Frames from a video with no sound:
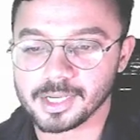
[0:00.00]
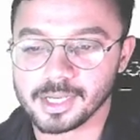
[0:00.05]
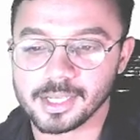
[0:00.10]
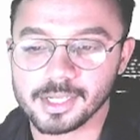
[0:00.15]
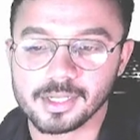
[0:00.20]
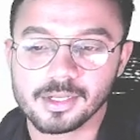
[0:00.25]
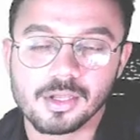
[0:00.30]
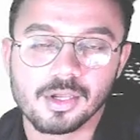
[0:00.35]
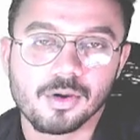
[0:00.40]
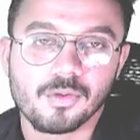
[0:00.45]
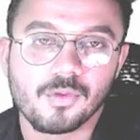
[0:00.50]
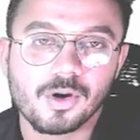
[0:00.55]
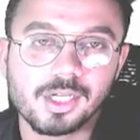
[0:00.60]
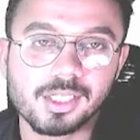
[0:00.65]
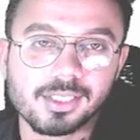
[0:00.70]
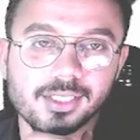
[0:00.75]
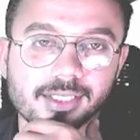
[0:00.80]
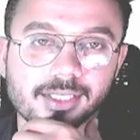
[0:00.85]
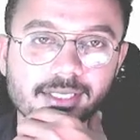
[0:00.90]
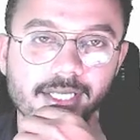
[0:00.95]
Like what
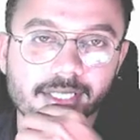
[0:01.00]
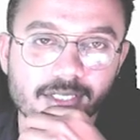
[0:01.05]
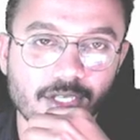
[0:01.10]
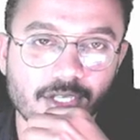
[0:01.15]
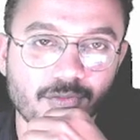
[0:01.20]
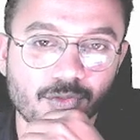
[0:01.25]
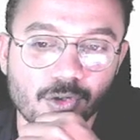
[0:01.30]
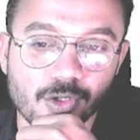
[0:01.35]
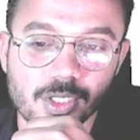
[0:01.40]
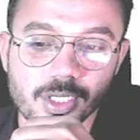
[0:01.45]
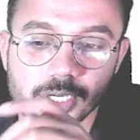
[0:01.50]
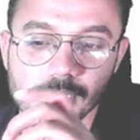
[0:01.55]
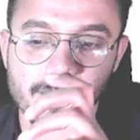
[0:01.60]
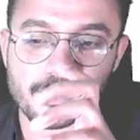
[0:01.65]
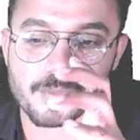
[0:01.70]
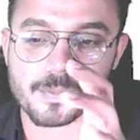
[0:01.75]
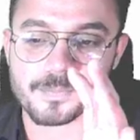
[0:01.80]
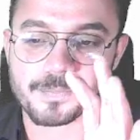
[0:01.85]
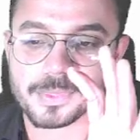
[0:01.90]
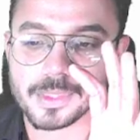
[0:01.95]
is the signs of good
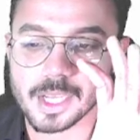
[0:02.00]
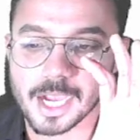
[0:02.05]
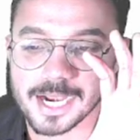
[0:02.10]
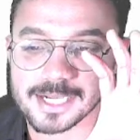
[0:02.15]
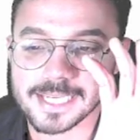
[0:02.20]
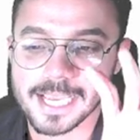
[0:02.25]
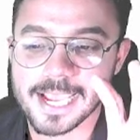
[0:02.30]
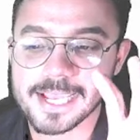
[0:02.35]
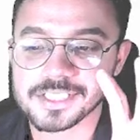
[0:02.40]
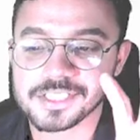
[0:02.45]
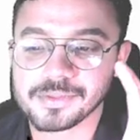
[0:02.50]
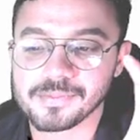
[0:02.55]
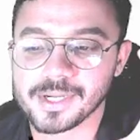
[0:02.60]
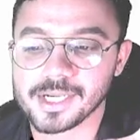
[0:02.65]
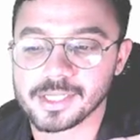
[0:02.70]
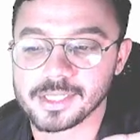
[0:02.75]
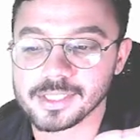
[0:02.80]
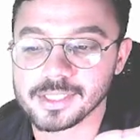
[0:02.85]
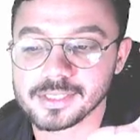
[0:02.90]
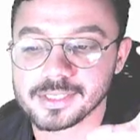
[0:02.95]

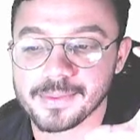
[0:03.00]
attachment is